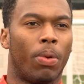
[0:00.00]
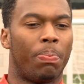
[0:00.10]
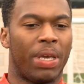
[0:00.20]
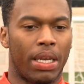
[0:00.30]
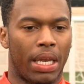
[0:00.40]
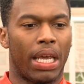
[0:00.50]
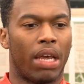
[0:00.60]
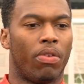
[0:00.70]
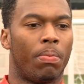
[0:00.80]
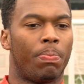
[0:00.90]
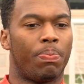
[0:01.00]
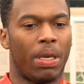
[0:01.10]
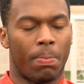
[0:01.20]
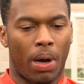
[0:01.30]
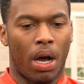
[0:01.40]
being here and
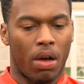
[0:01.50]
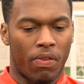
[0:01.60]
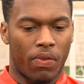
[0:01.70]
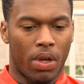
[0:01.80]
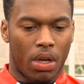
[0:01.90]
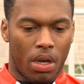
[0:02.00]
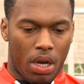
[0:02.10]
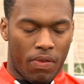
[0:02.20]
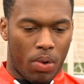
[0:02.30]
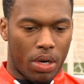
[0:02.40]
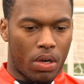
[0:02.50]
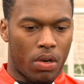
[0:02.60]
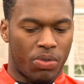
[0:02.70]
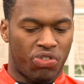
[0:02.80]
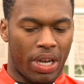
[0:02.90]
being part of what the
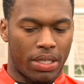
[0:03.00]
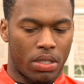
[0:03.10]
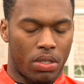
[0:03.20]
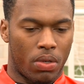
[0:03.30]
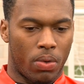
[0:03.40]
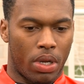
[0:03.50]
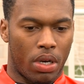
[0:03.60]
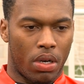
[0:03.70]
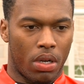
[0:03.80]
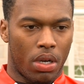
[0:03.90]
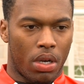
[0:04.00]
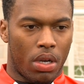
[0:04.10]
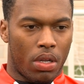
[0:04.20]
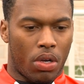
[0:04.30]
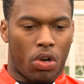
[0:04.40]
club's trying to do, and
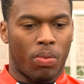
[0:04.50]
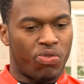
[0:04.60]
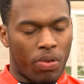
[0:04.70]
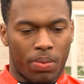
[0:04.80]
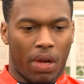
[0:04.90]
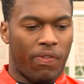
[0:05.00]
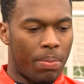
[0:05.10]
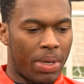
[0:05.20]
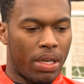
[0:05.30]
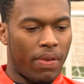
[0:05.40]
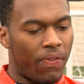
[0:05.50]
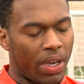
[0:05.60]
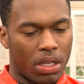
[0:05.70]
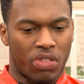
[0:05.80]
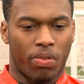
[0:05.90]
the club's rubbed off on me and the
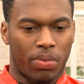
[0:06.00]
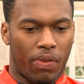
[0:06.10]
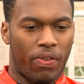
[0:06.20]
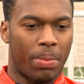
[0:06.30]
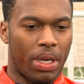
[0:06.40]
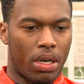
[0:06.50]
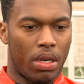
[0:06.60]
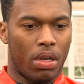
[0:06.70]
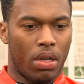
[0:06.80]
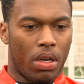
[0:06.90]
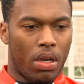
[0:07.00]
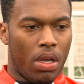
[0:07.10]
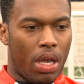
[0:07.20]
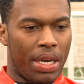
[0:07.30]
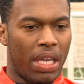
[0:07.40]
feelings rubbed off on me, and
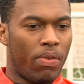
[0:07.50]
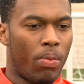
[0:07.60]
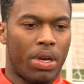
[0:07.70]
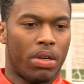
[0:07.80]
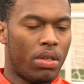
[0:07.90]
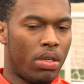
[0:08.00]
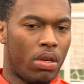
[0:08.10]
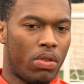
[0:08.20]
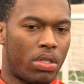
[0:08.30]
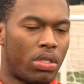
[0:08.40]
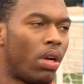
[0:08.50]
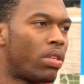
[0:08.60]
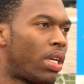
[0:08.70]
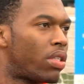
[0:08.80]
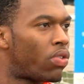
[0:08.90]
even when, you know, the
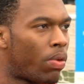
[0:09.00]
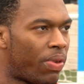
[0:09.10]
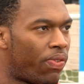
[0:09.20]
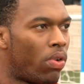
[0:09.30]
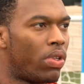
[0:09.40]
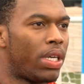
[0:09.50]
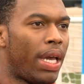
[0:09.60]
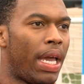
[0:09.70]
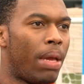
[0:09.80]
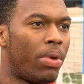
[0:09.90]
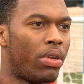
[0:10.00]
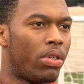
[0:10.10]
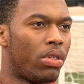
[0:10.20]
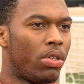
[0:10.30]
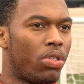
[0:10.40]
songs get sung before the game
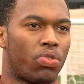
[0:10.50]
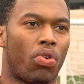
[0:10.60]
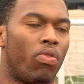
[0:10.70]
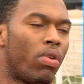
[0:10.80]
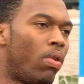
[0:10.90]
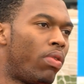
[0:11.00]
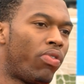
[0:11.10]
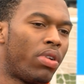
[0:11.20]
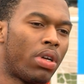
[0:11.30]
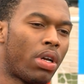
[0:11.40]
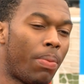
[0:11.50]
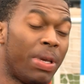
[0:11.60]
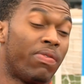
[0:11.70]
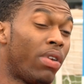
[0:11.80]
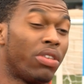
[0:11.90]
and you score a goal in front of the Kop,
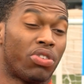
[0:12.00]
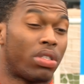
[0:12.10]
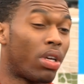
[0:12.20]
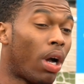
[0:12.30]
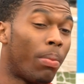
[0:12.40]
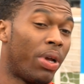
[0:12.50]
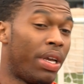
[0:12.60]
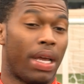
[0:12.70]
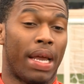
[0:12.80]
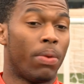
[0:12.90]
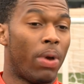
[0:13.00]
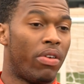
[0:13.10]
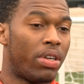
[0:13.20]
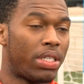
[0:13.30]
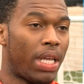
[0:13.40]
even not just the Kop, but anywhere
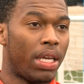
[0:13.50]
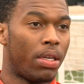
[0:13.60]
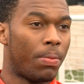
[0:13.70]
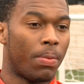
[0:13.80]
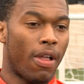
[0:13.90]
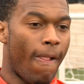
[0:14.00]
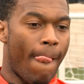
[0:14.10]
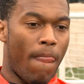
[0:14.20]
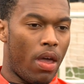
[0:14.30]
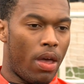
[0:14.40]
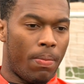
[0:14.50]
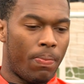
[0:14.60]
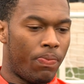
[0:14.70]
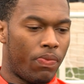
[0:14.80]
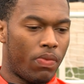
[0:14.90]
in the stadium,
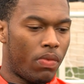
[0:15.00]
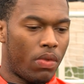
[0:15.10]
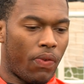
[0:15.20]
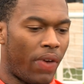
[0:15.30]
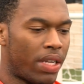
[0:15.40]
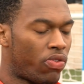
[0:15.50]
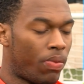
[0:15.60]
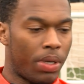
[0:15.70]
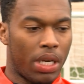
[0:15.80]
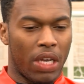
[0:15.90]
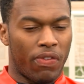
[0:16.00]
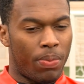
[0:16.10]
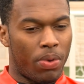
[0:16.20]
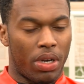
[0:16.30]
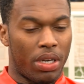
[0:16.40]
the fans are
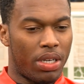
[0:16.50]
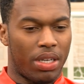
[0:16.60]
unbelievable, and